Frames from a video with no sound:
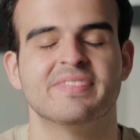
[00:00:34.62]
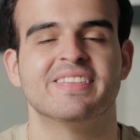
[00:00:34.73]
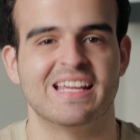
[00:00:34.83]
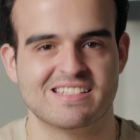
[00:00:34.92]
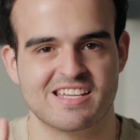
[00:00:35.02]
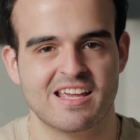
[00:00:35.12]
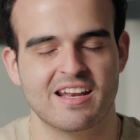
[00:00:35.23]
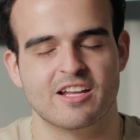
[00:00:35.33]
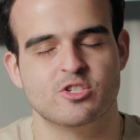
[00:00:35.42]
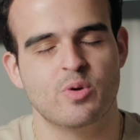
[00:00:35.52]
That said,
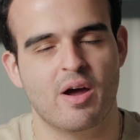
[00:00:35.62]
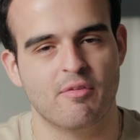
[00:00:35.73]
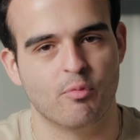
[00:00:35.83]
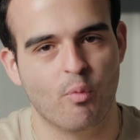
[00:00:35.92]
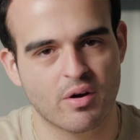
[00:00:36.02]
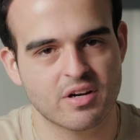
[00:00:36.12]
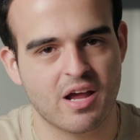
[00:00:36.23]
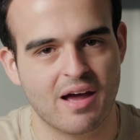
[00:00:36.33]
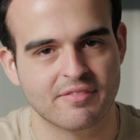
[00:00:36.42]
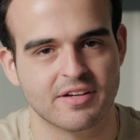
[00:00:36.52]
I do have one
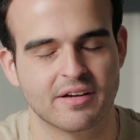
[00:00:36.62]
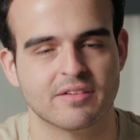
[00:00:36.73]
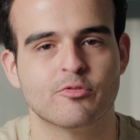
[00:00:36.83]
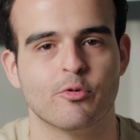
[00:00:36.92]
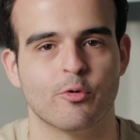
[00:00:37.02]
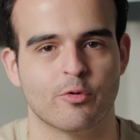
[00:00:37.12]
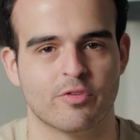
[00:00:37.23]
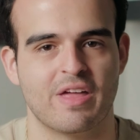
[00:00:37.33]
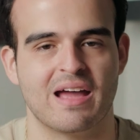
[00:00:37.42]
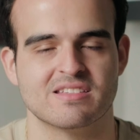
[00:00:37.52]
caveat for
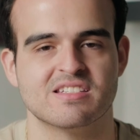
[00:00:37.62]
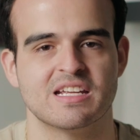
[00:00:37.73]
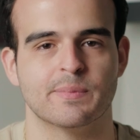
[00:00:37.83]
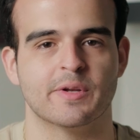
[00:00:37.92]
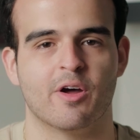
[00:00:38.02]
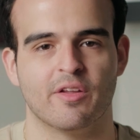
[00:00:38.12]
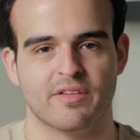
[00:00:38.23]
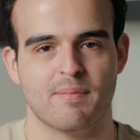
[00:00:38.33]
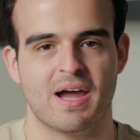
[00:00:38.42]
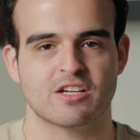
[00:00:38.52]
that statement on
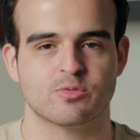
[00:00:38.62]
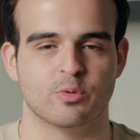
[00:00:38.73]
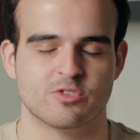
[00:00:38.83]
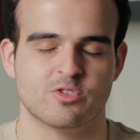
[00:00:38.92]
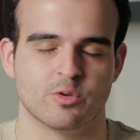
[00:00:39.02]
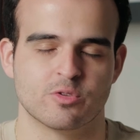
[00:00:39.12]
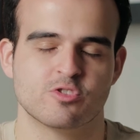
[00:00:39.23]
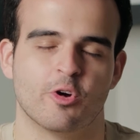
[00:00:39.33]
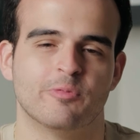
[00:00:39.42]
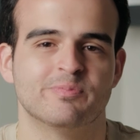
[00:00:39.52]
the Maxwell 2,
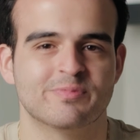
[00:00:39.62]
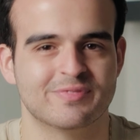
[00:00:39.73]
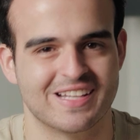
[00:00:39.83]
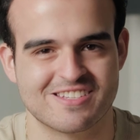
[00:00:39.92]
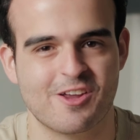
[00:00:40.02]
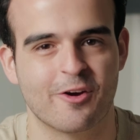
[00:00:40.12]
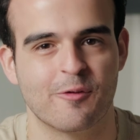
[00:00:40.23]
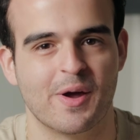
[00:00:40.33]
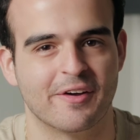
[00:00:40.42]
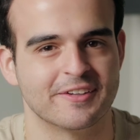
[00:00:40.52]
so let's talk
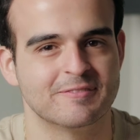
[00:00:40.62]
about it.